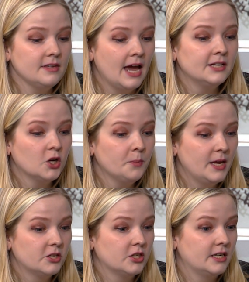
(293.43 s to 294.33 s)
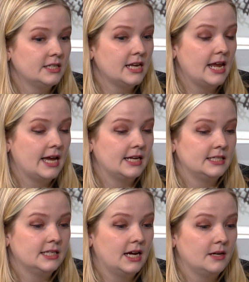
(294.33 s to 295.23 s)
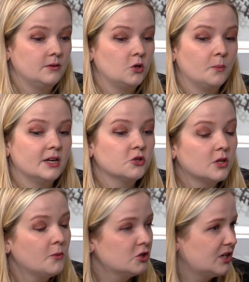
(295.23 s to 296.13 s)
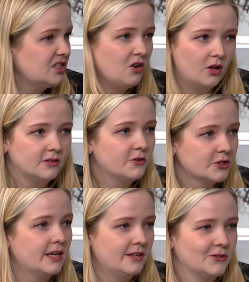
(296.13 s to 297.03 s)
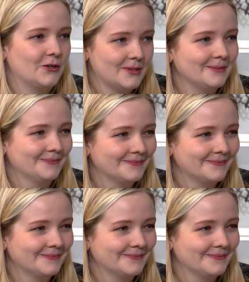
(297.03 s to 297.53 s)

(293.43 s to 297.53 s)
as our patient and make sure that we're addressing all of your skin concerns.